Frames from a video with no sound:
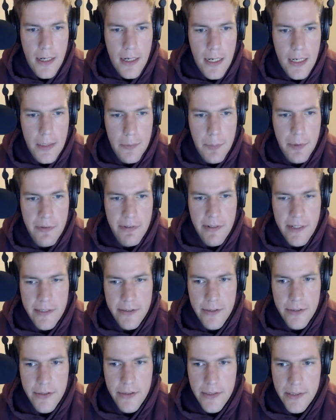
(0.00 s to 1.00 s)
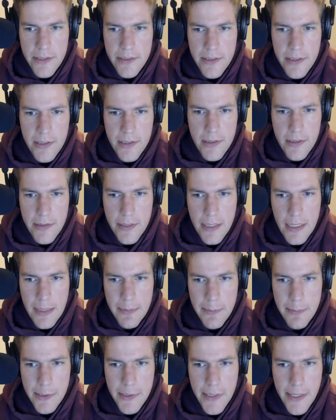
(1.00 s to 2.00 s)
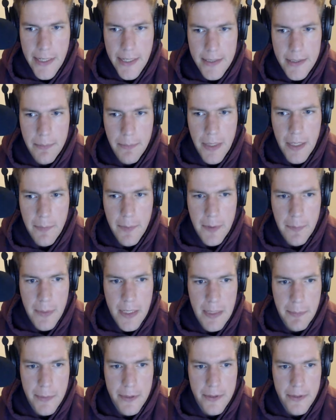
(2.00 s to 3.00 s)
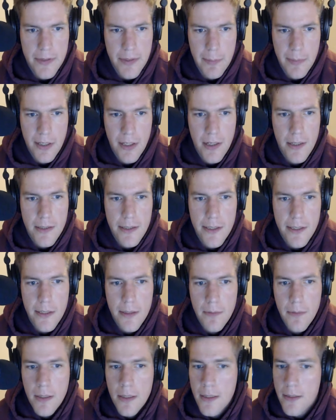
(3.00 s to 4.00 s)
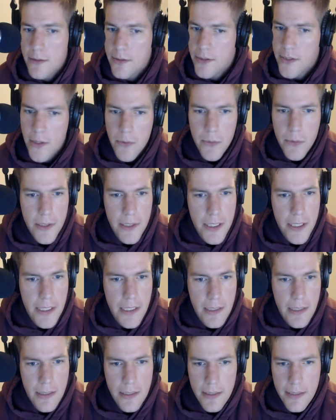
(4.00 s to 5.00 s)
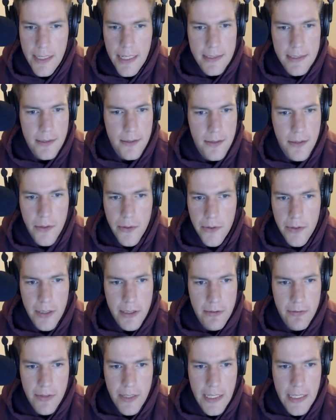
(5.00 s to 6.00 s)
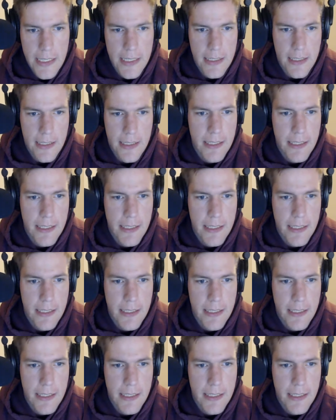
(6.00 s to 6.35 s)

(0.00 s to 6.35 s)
The professors are just going to think I'm trying to make my paper seem longer. Don't worry, that's totally fine.